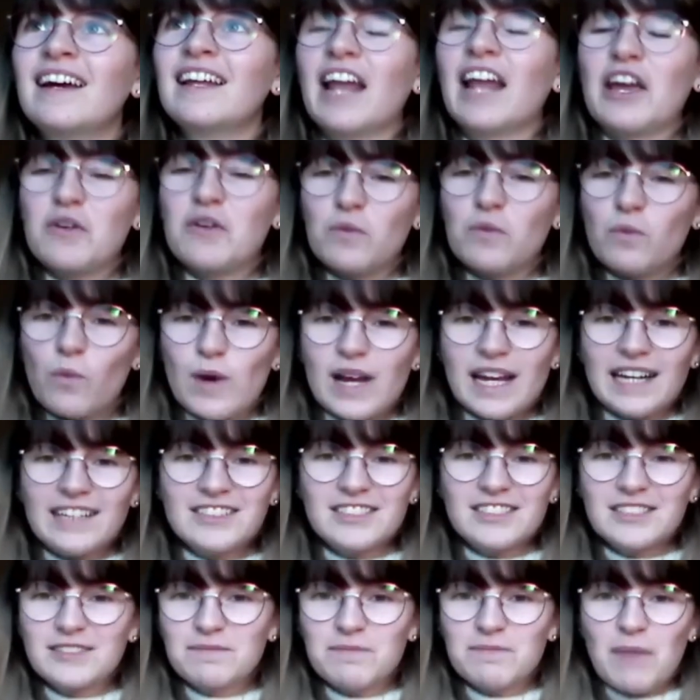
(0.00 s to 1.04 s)
like
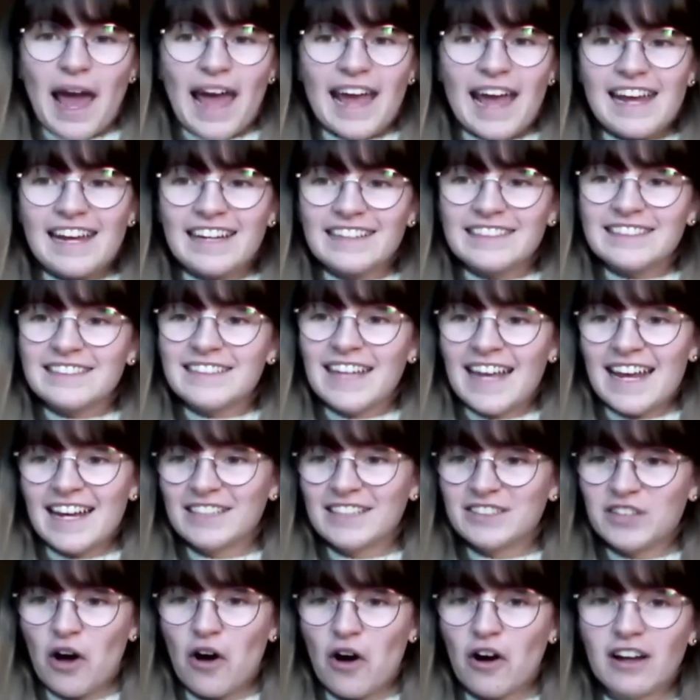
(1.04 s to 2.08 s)
witch pagan
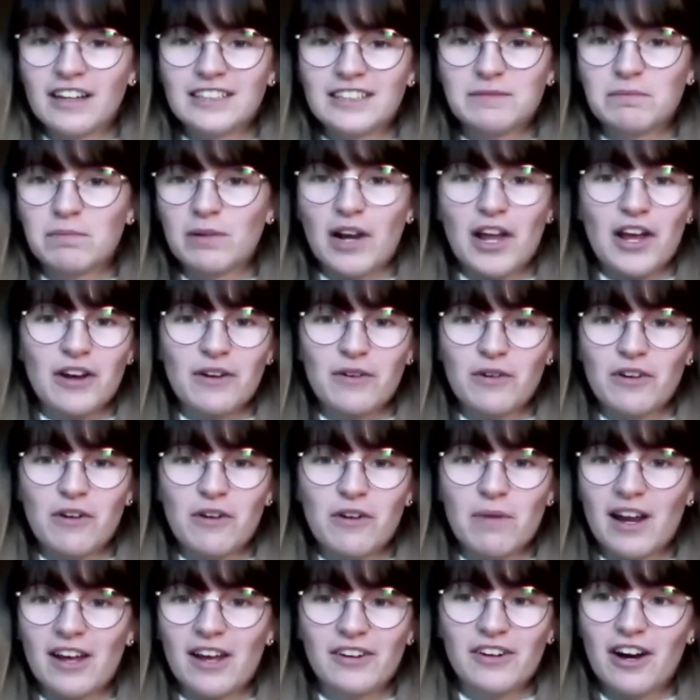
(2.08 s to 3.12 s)
TikTok has blown
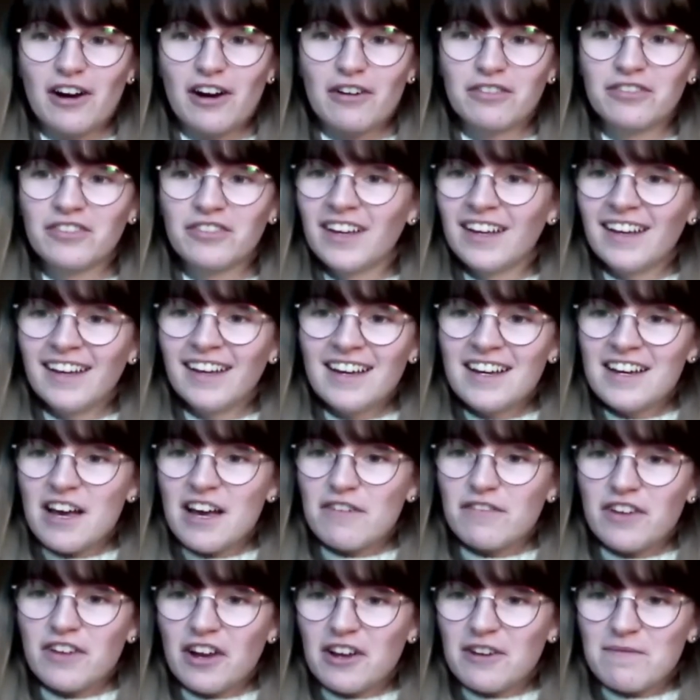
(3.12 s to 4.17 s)
blown off
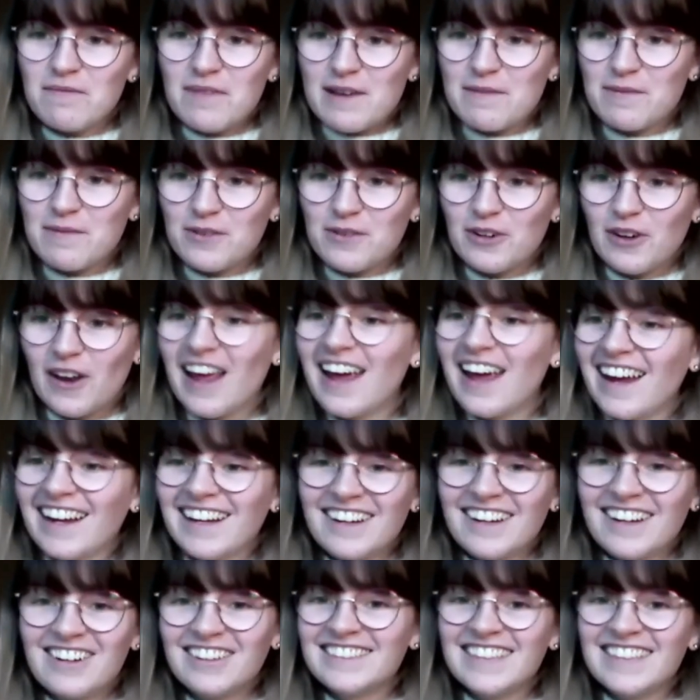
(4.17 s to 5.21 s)
of young people like
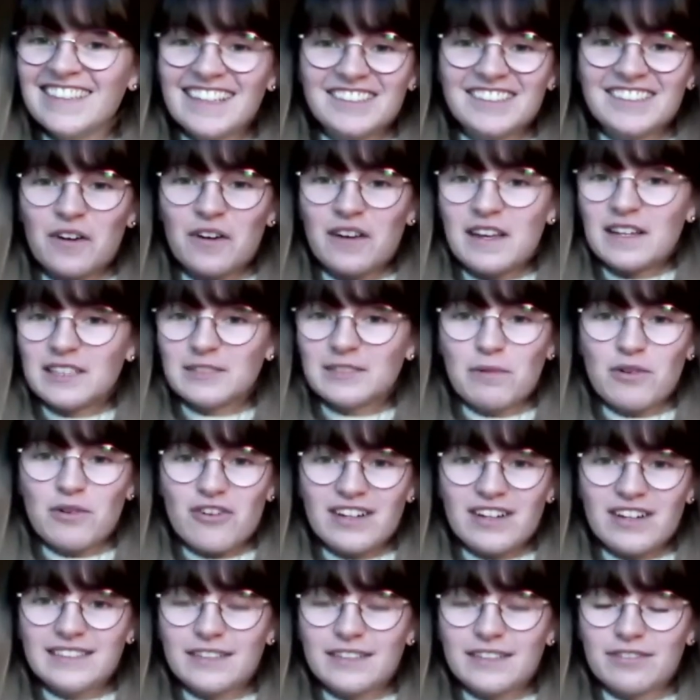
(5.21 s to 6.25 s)
on TikTok
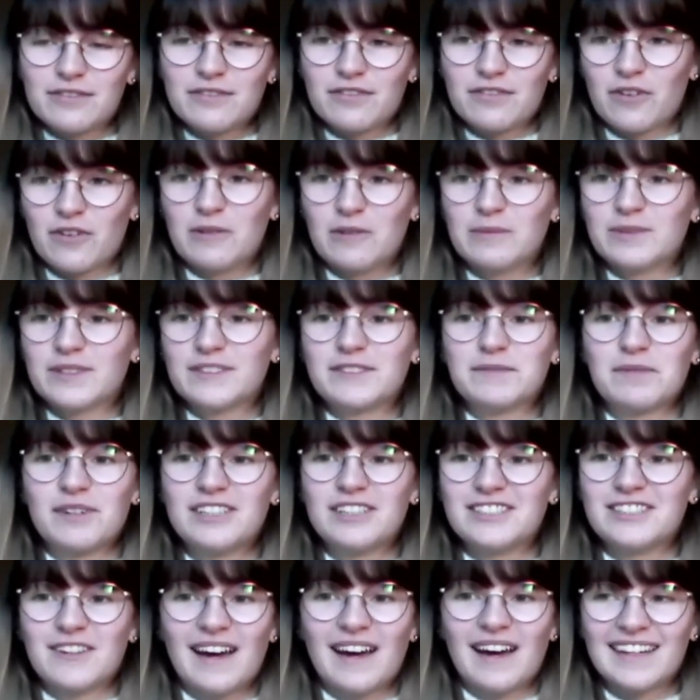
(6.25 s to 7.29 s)
exploring different forms of
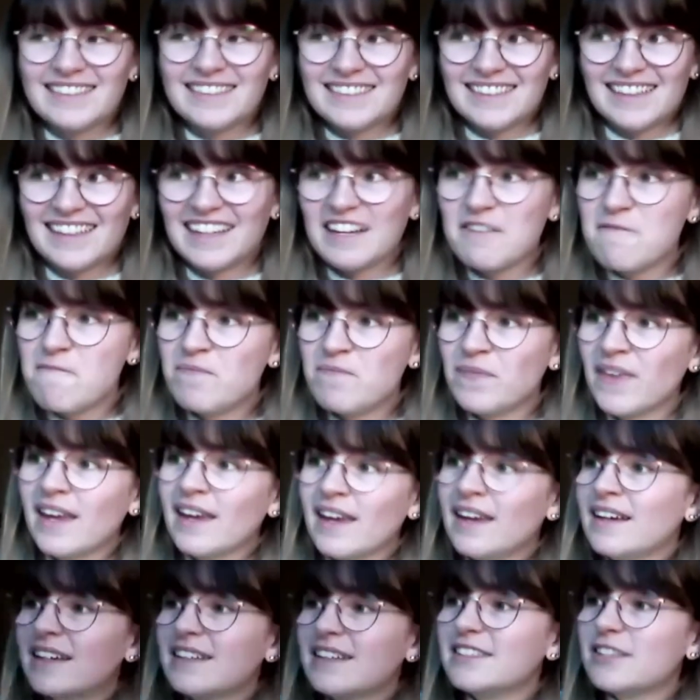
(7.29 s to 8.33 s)
spirituality.
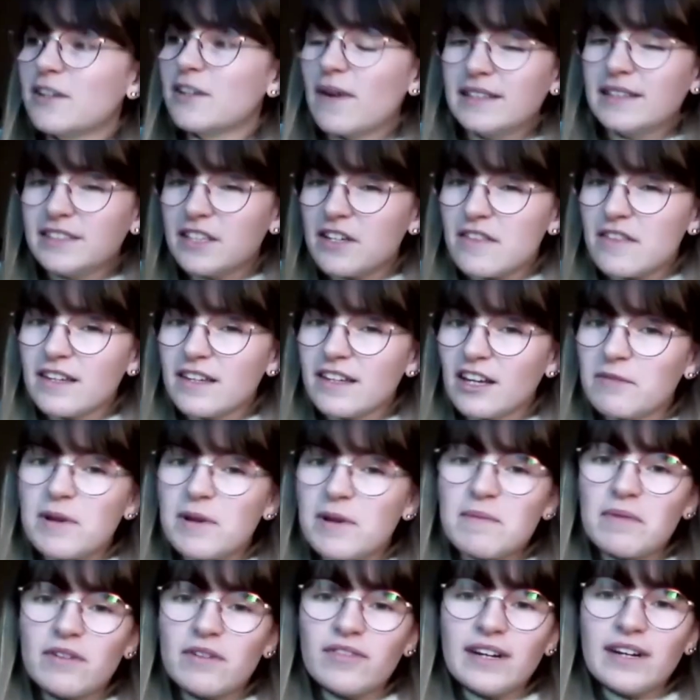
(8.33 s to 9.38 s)
So I do think young
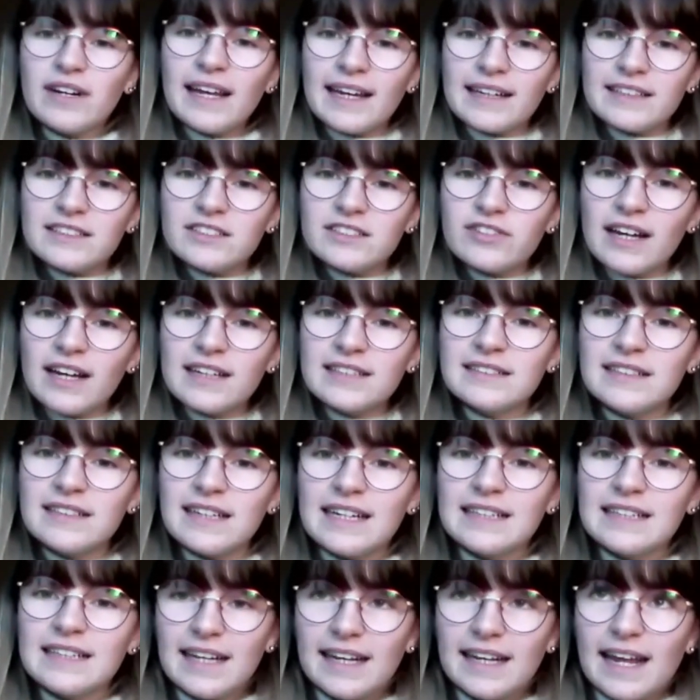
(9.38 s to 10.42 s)
people are really
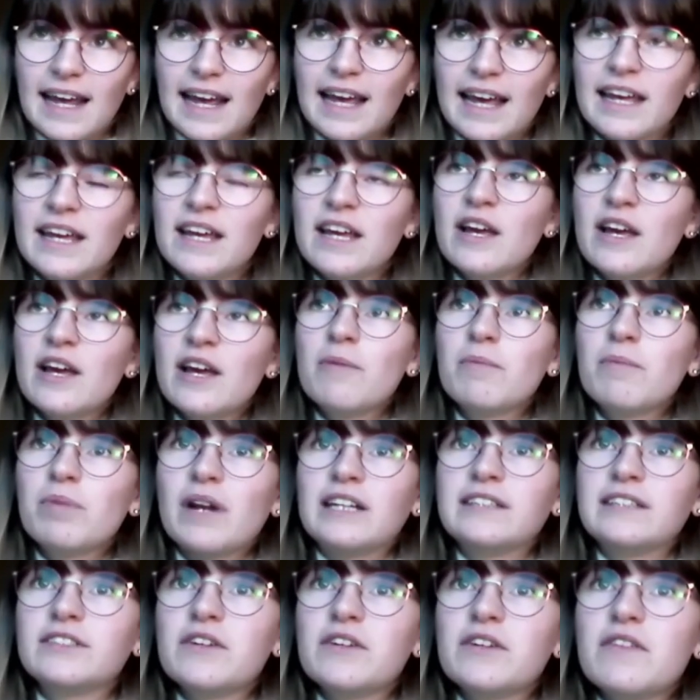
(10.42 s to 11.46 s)
interested in it, but
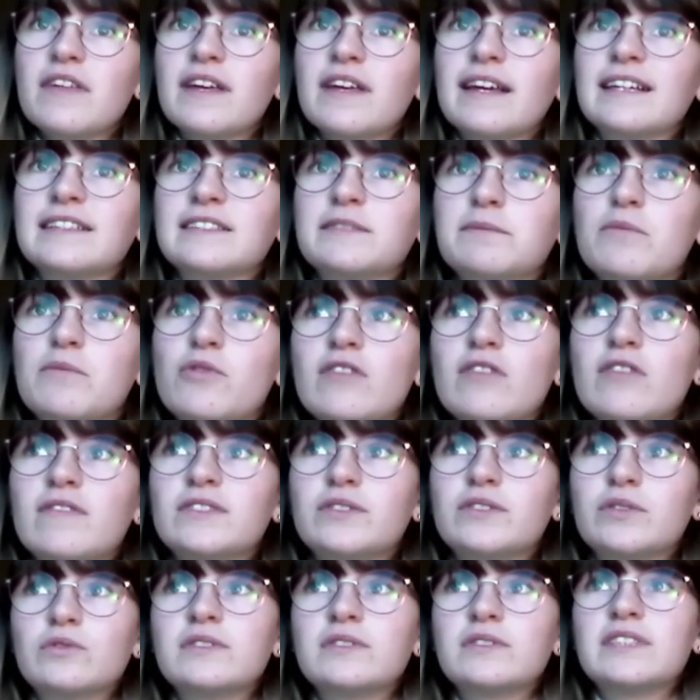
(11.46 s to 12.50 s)
I do think it's more of a
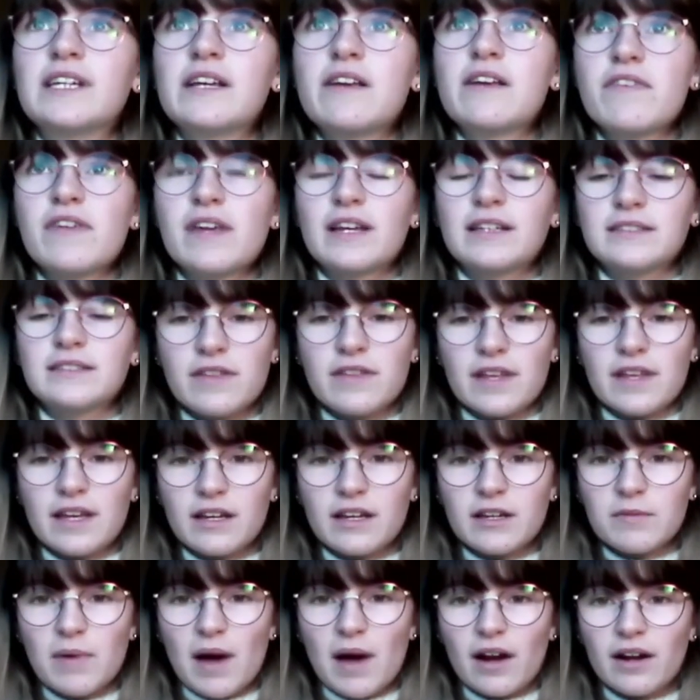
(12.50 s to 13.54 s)
daunting thing to
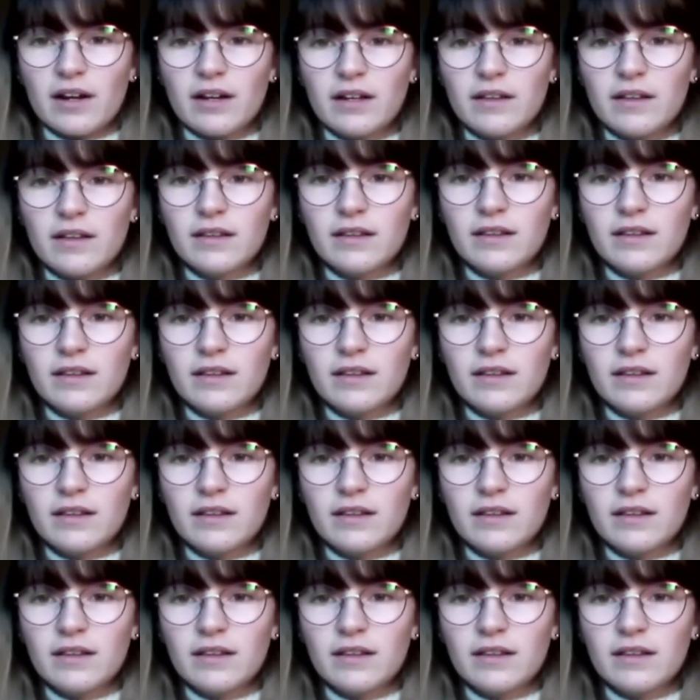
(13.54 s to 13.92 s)
think about